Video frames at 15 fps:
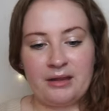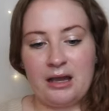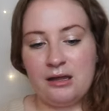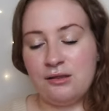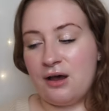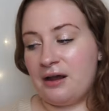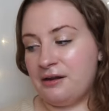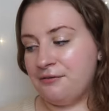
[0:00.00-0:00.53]
a
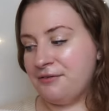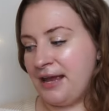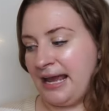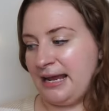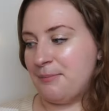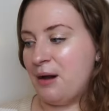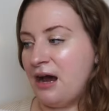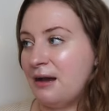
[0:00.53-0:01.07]
lot of
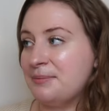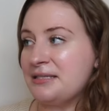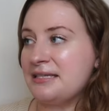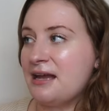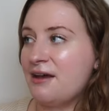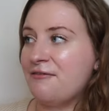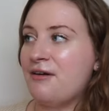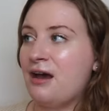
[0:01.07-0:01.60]
K-pop
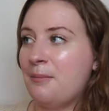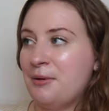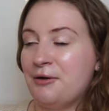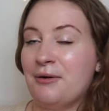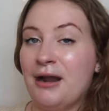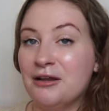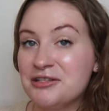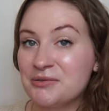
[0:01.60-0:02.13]
stuff up and
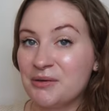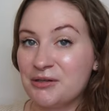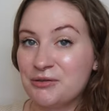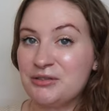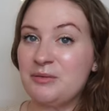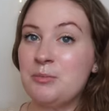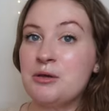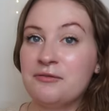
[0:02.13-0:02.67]
around. So I
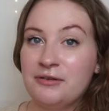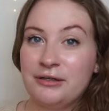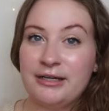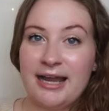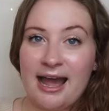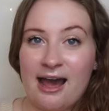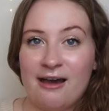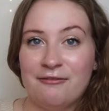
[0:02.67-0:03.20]
used to be a
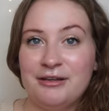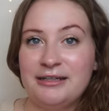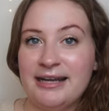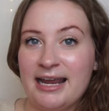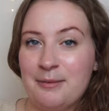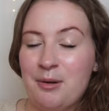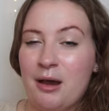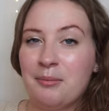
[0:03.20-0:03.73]
very avid
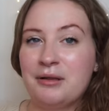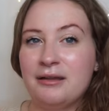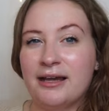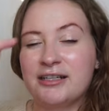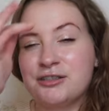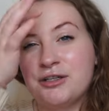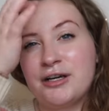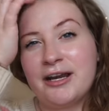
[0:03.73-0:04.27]
K-pop
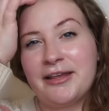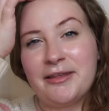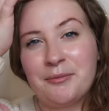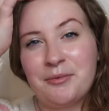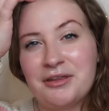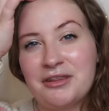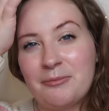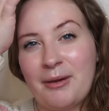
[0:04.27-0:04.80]
collector. And then
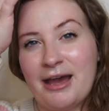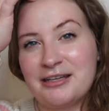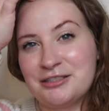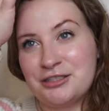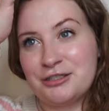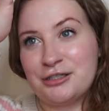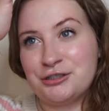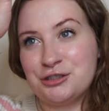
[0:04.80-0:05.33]
within the past
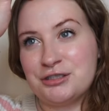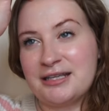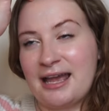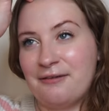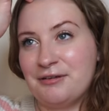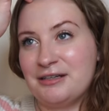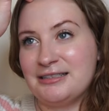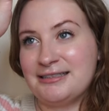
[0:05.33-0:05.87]
year, just
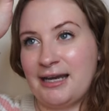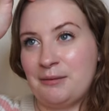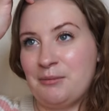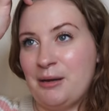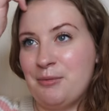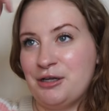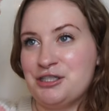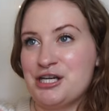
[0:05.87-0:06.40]
having to tighten
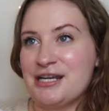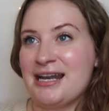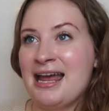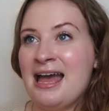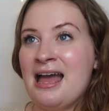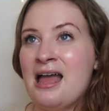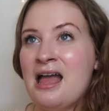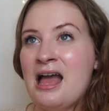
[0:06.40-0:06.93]
my budget,
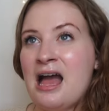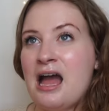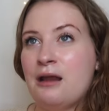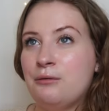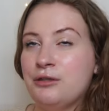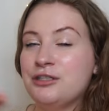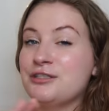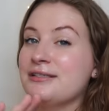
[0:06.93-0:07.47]
I
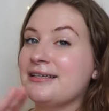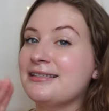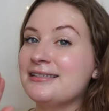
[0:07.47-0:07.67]
really just like